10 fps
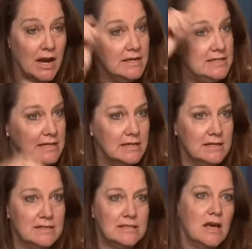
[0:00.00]

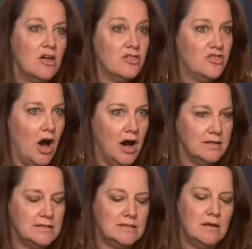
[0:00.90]
ideas,
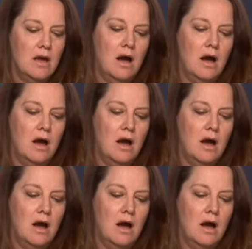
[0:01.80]
thoughts,